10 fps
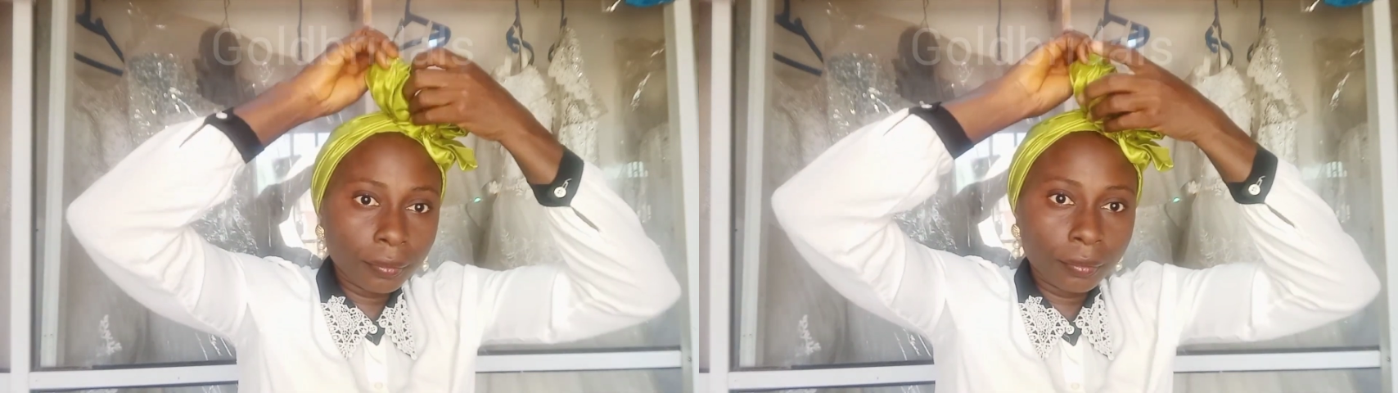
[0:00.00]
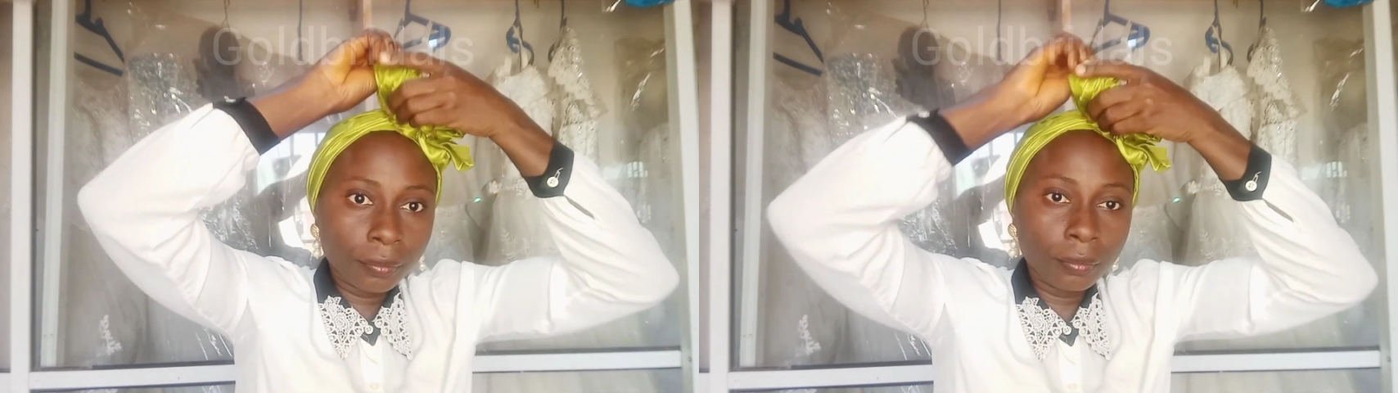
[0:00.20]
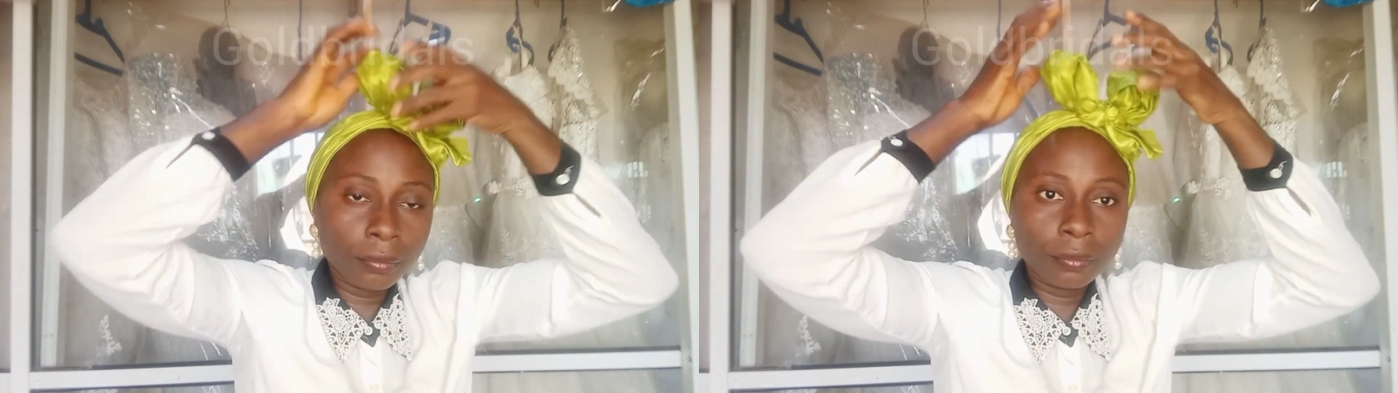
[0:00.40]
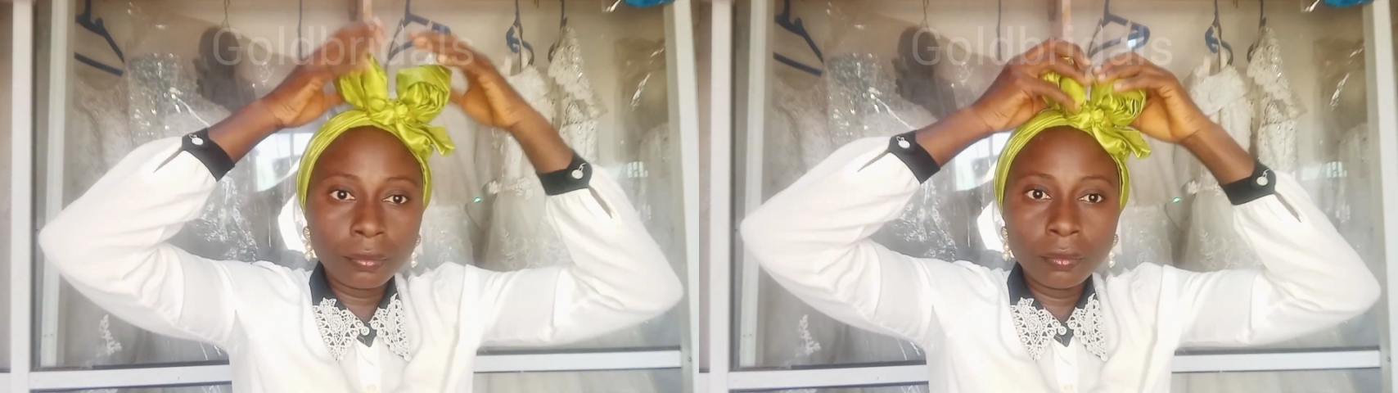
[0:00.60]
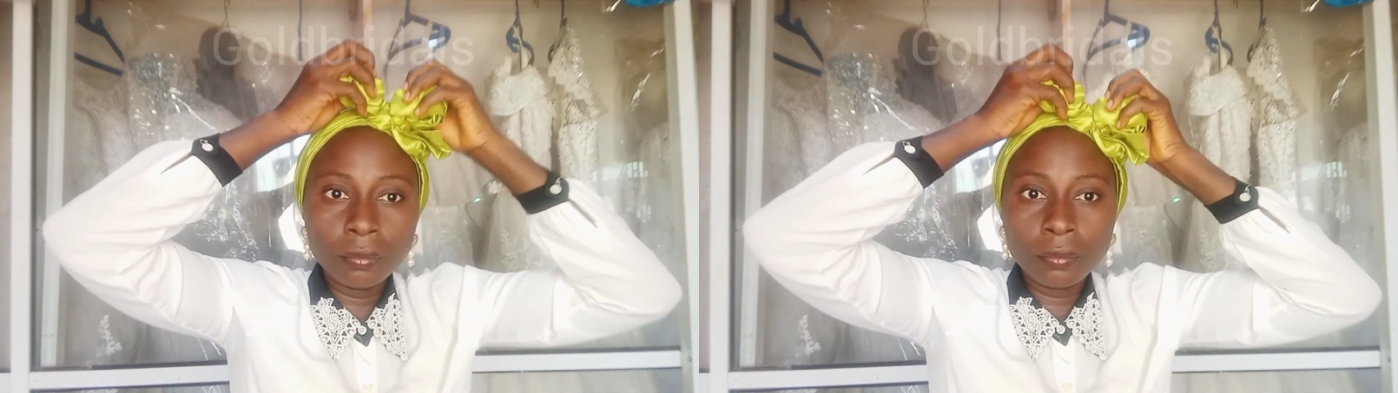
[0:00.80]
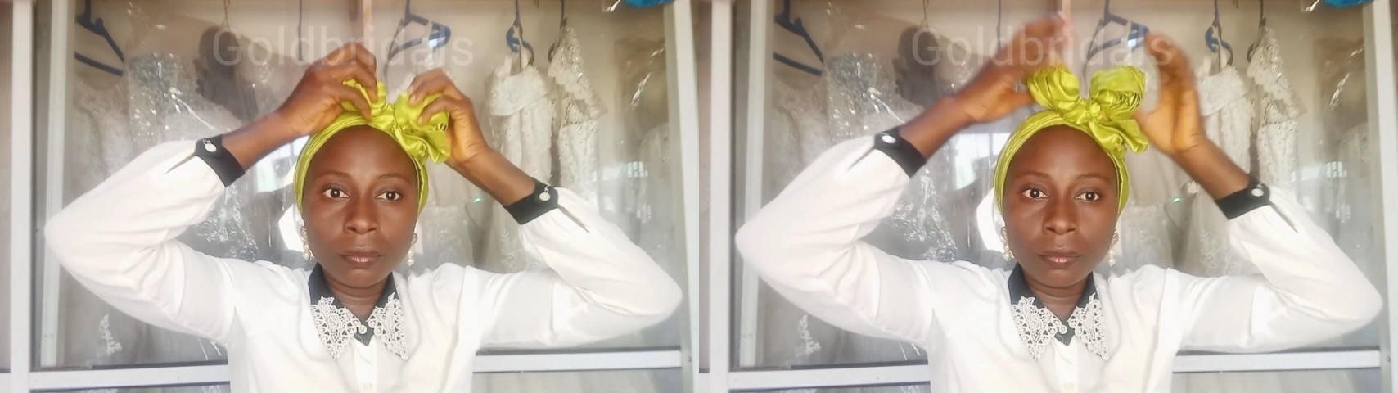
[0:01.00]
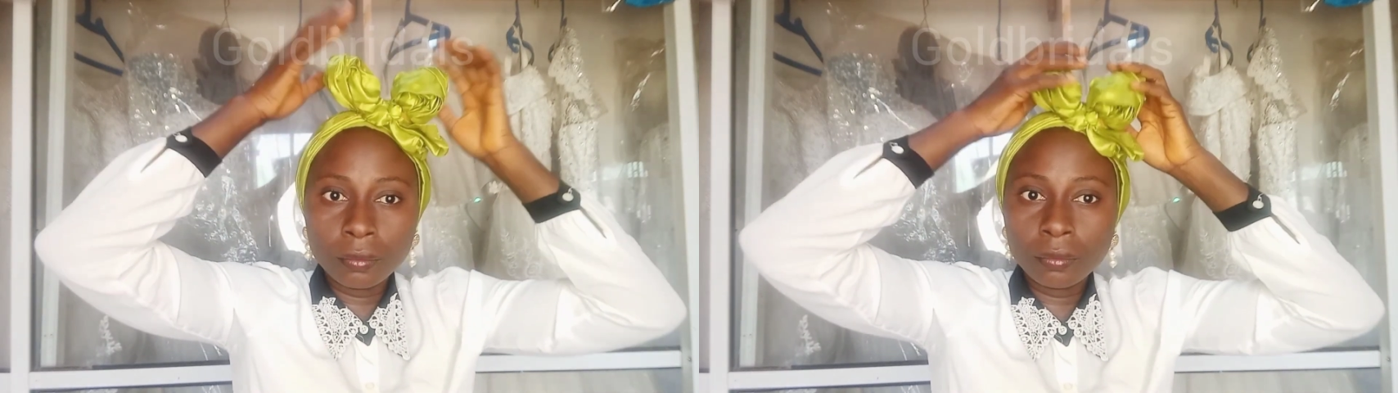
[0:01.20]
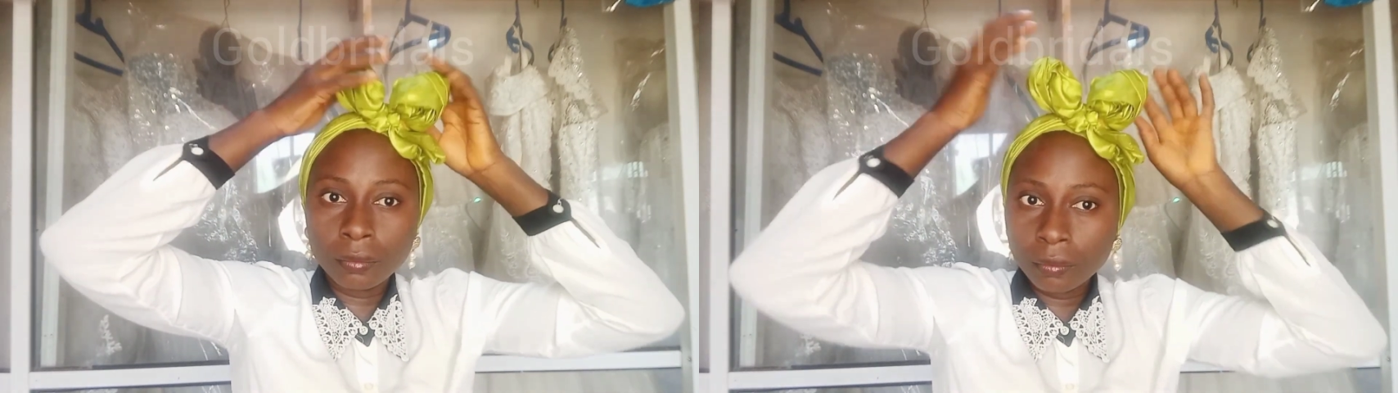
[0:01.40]
So
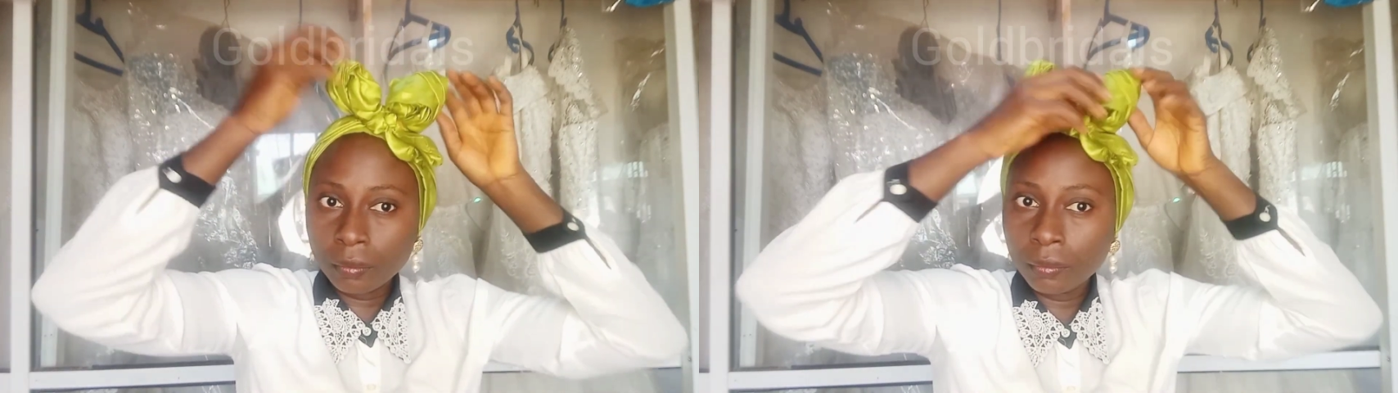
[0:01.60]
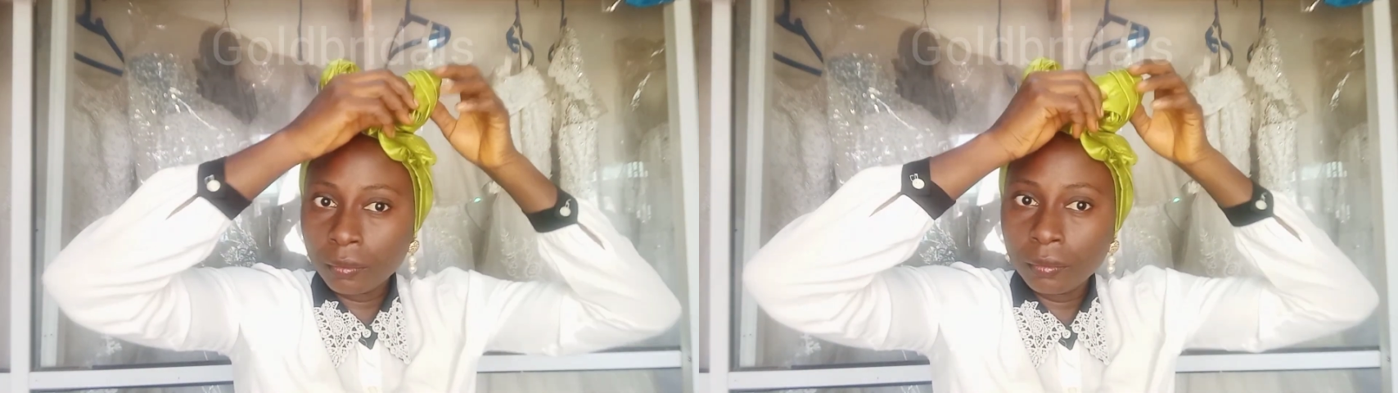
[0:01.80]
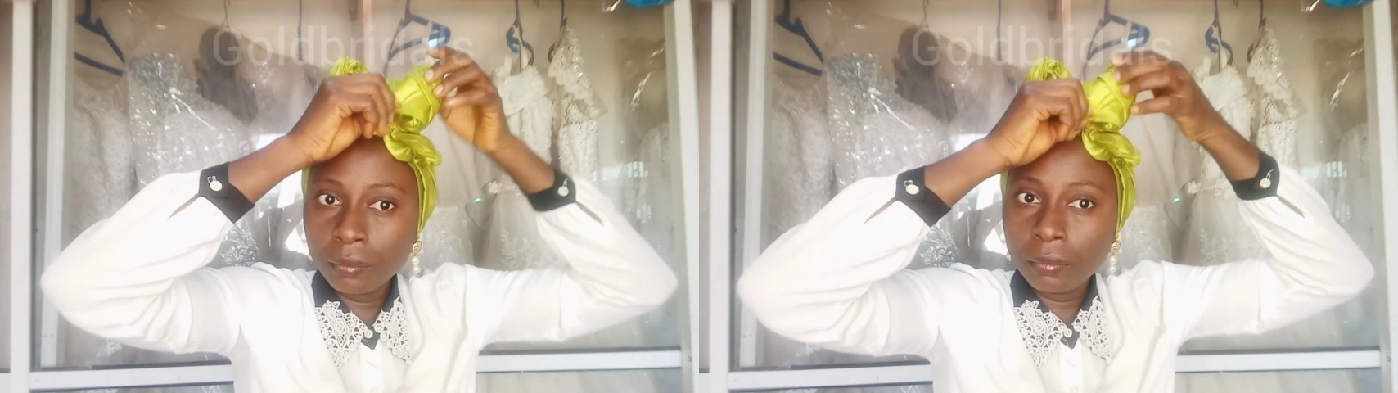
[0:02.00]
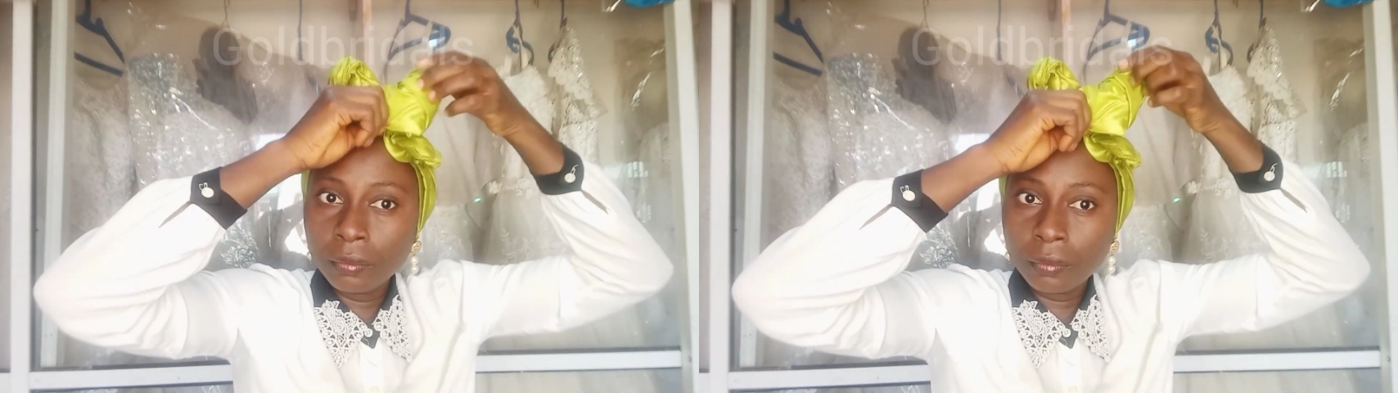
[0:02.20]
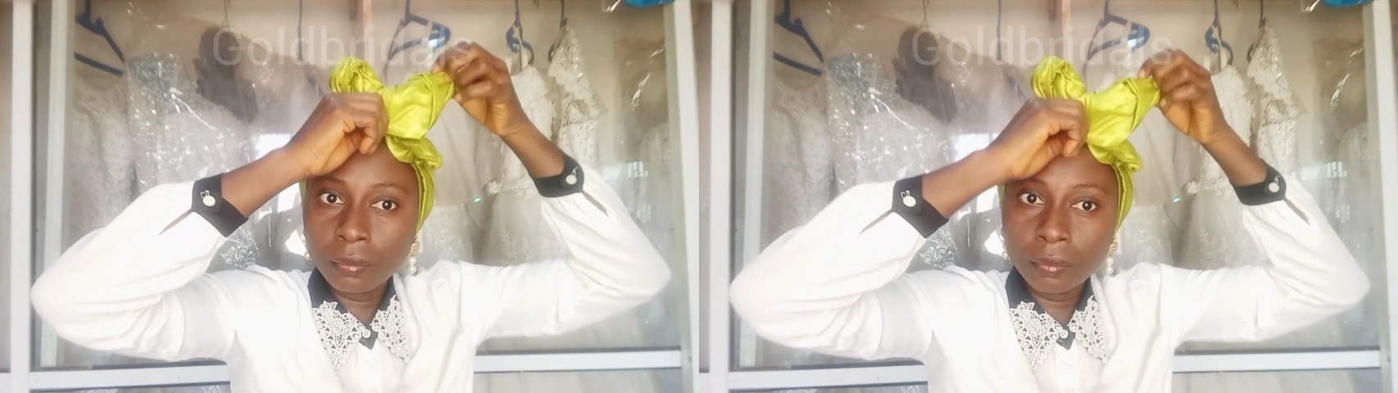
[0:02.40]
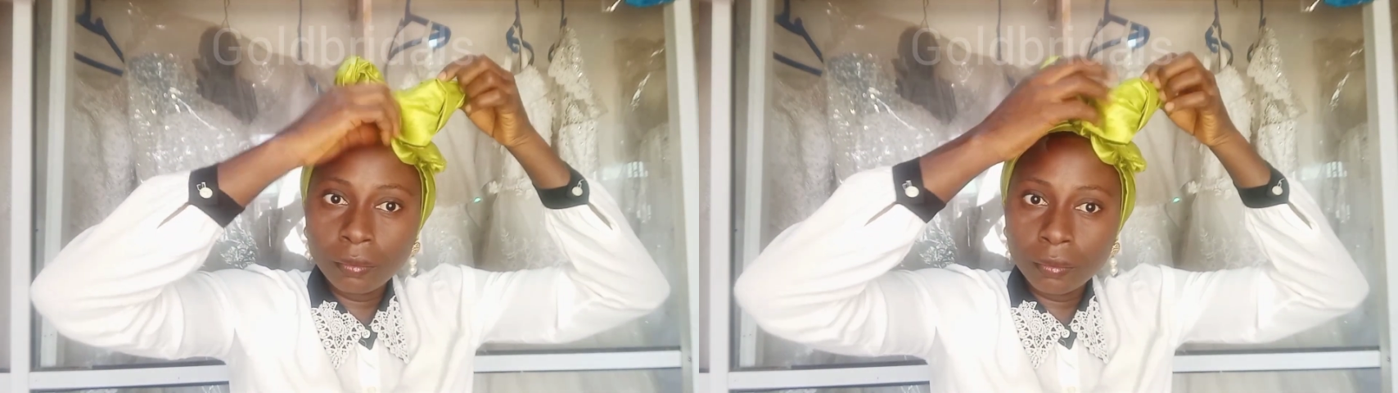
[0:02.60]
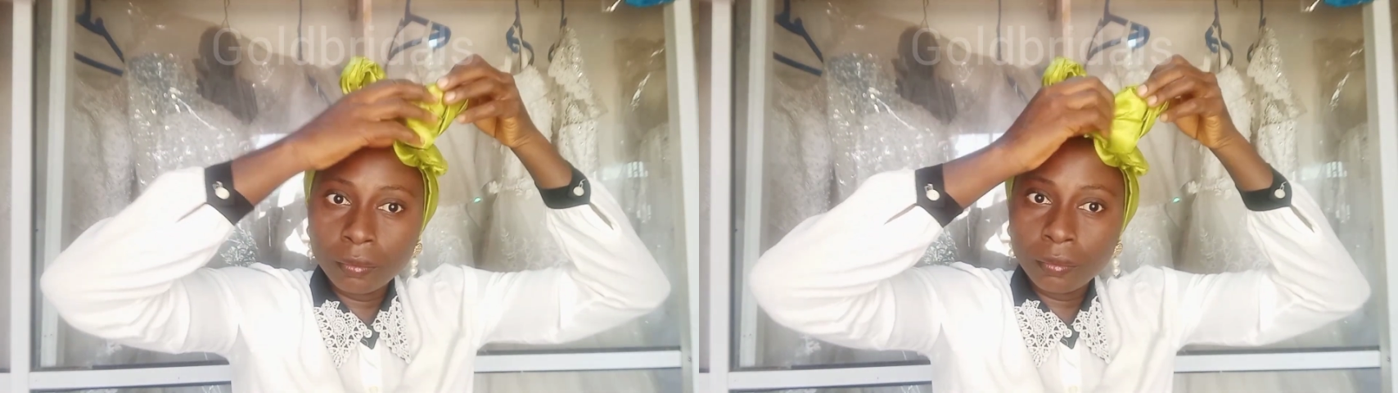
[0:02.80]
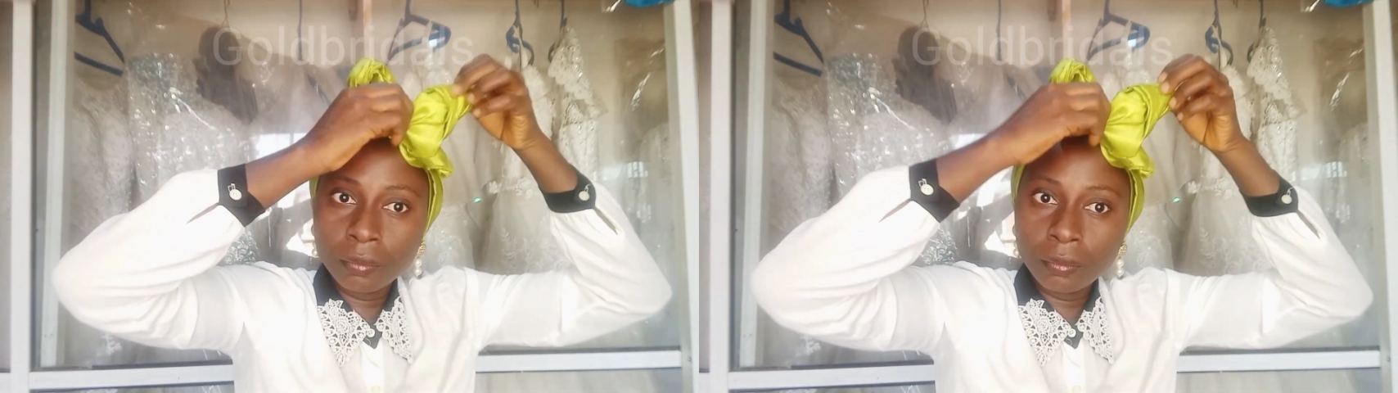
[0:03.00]
you have
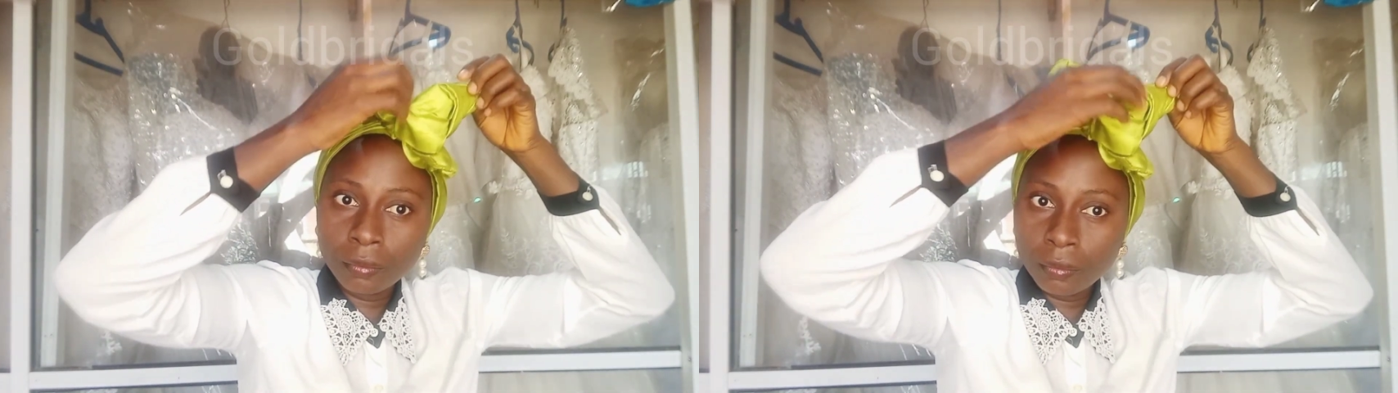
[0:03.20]
your